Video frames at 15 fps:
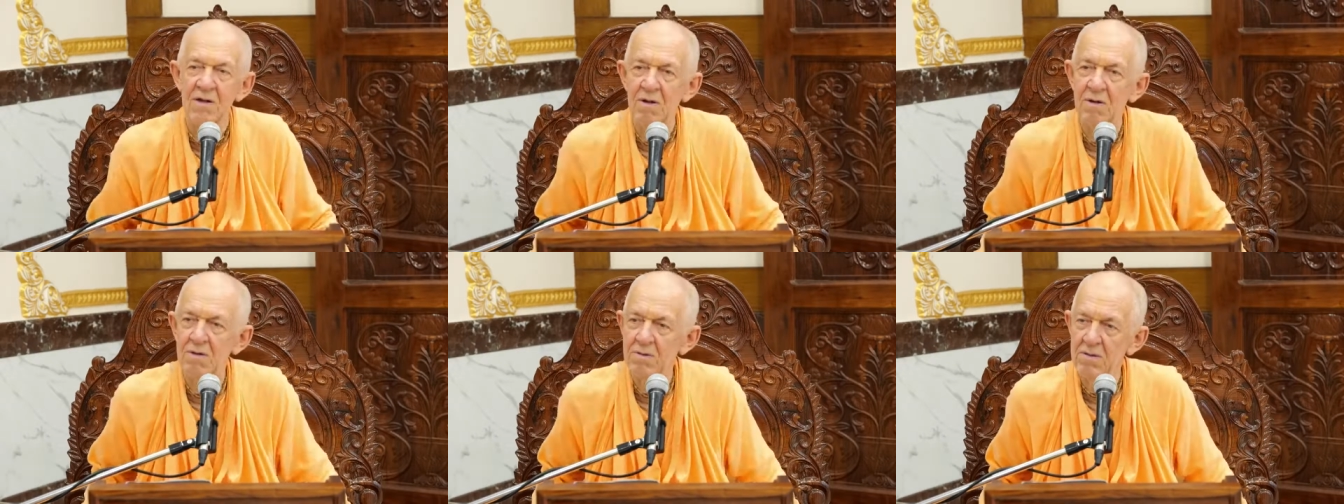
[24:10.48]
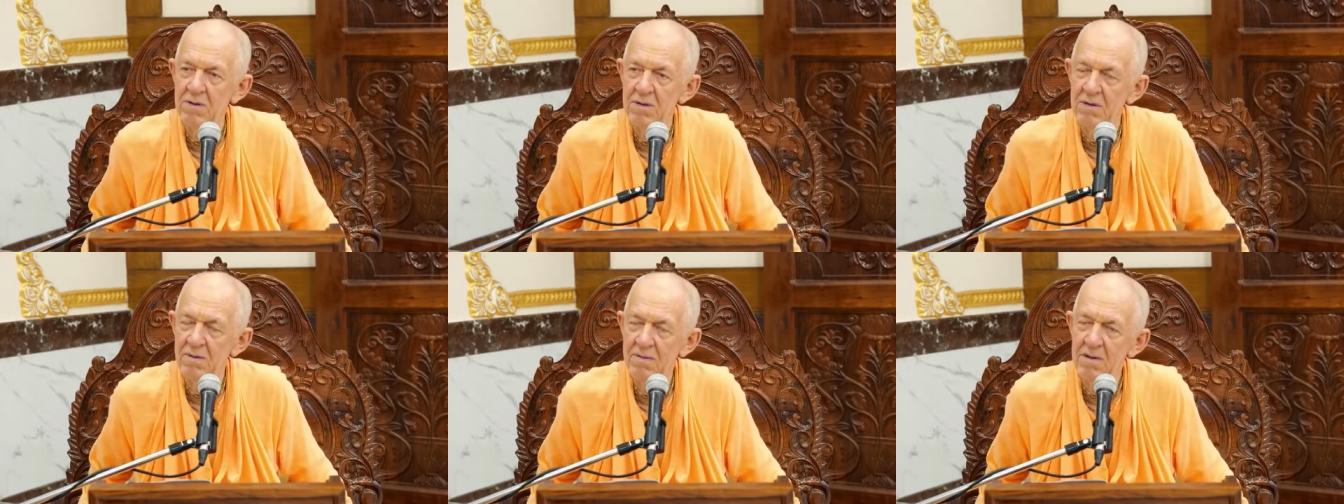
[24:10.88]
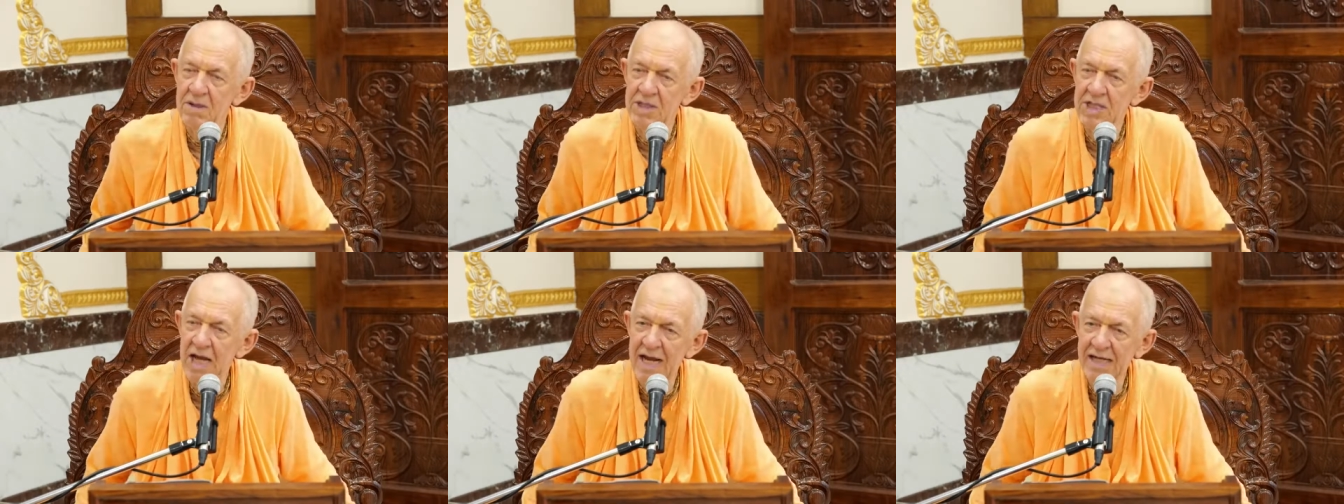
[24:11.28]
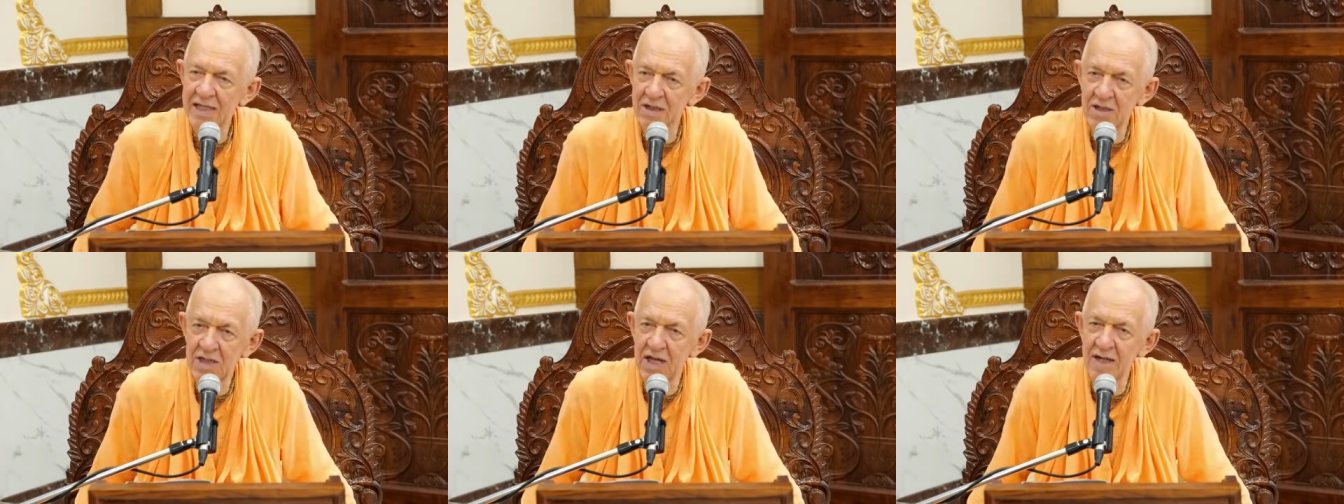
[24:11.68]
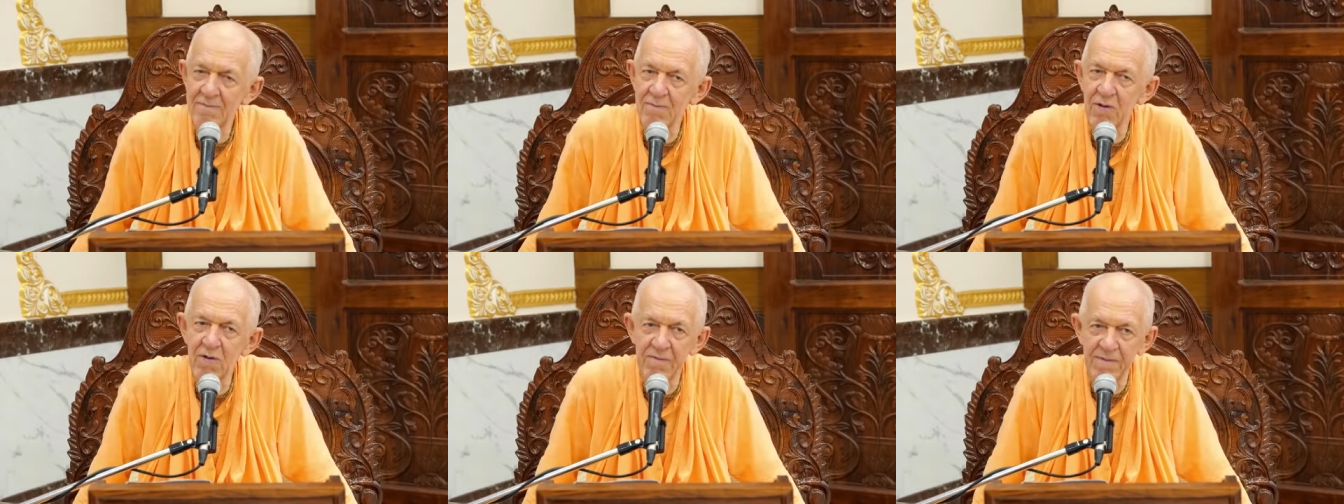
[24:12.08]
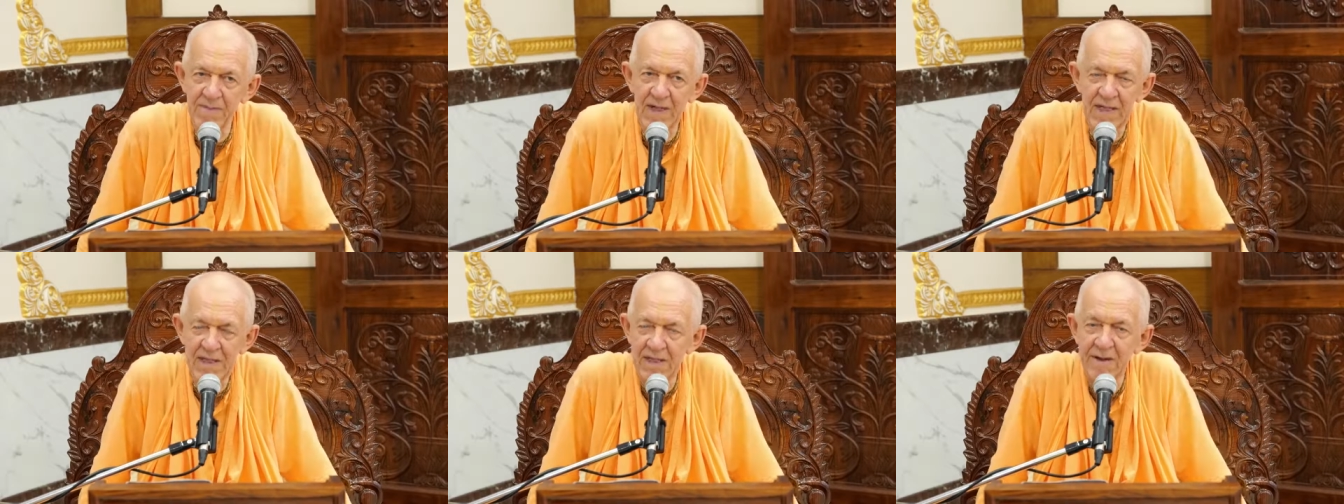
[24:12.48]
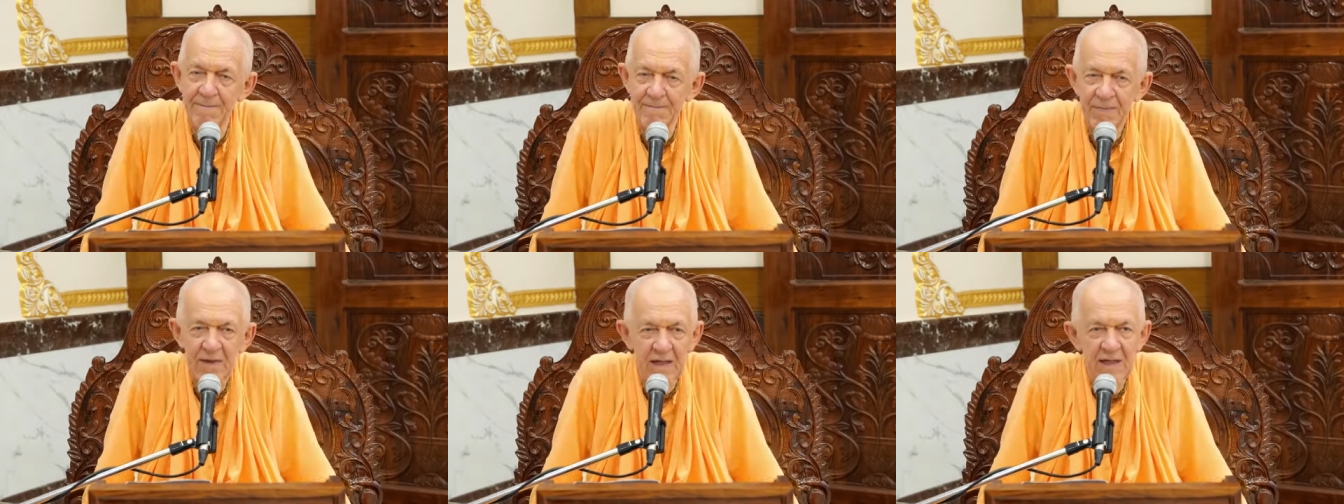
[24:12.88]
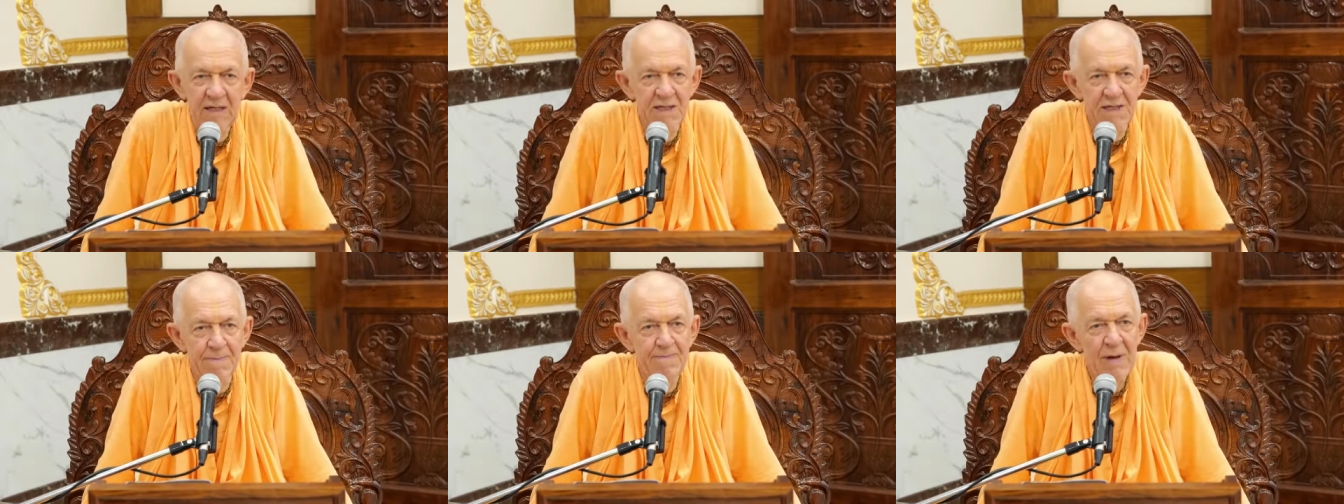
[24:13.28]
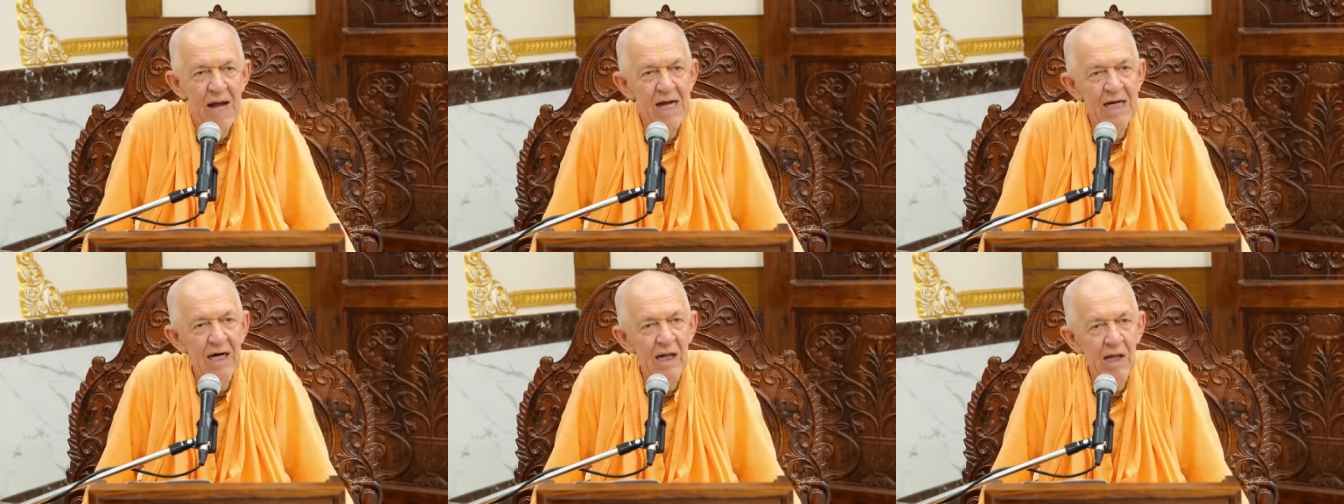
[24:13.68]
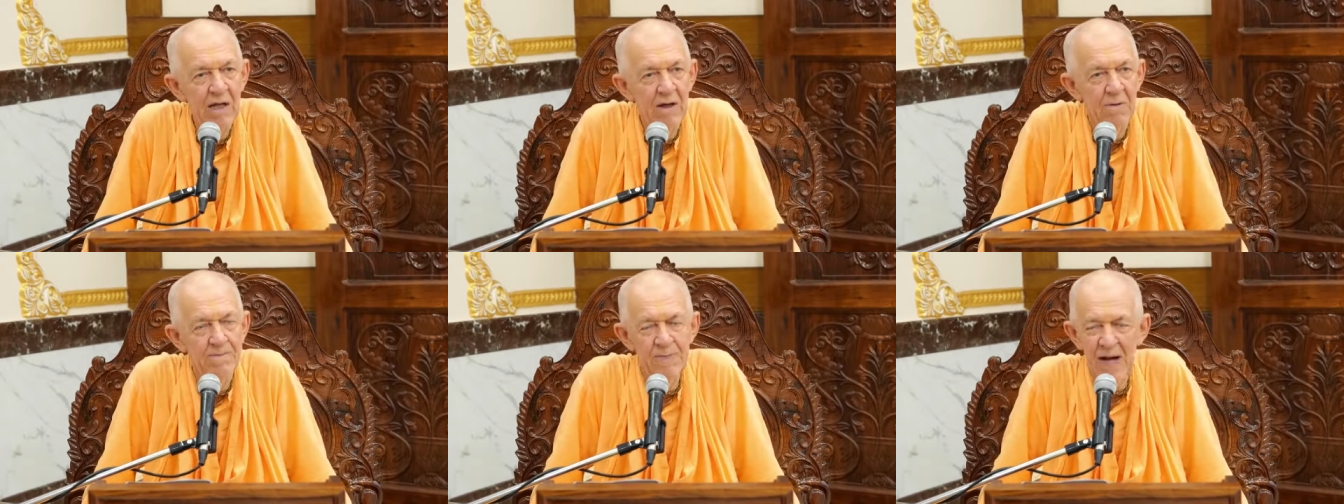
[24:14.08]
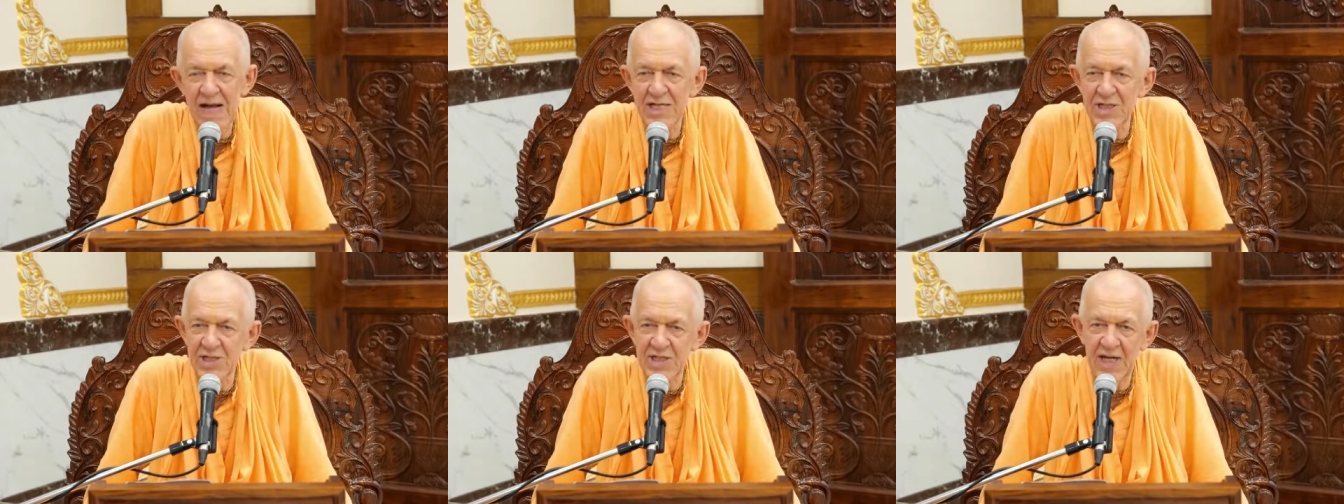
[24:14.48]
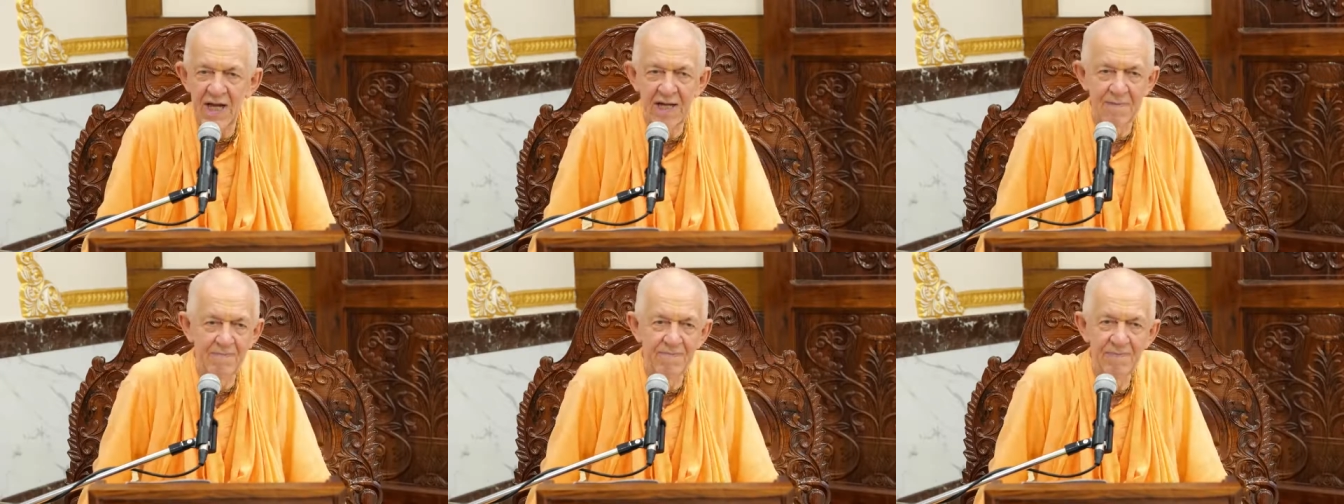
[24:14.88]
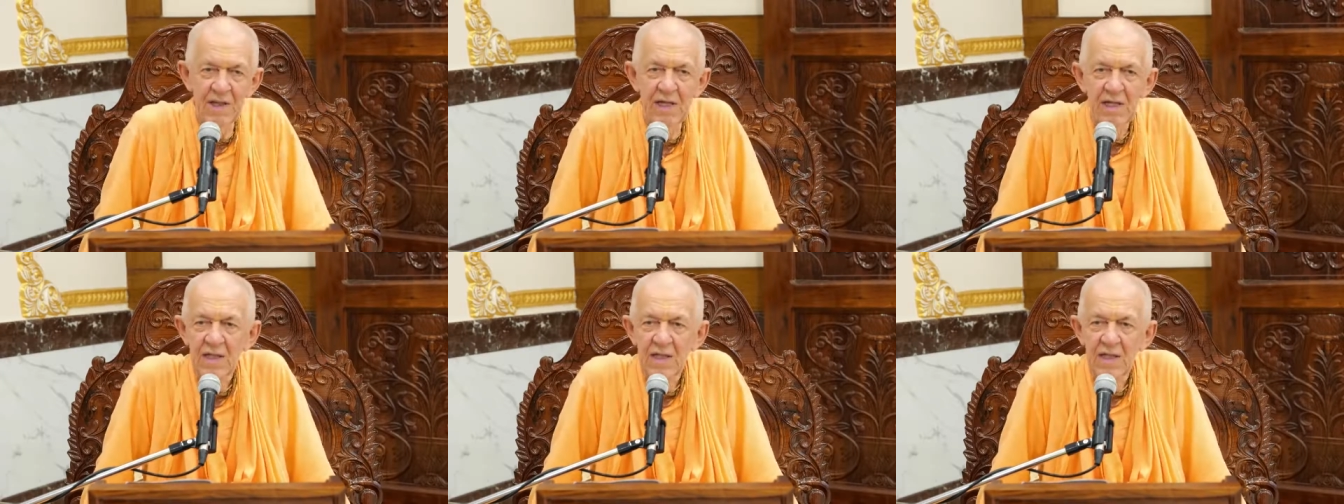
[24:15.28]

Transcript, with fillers: So the Sankirtan movement is a parallel pastime,